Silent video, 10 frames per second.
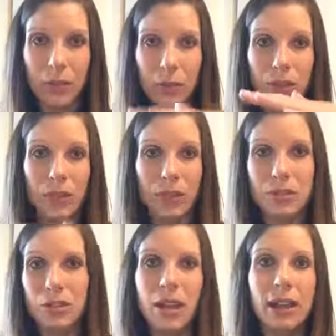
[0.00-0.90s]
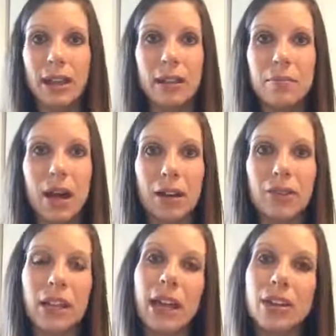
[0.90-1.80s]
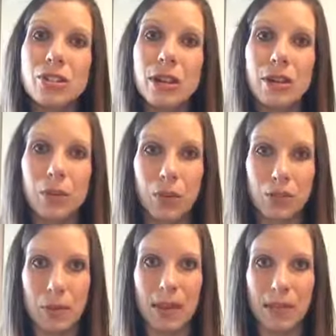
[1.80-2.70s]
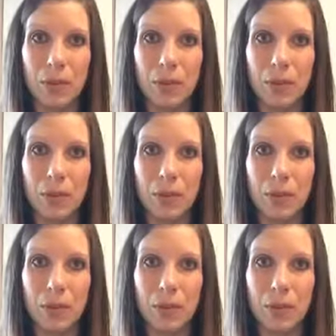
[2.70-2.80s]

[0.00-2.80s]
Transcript: with the genetic modification, which meant they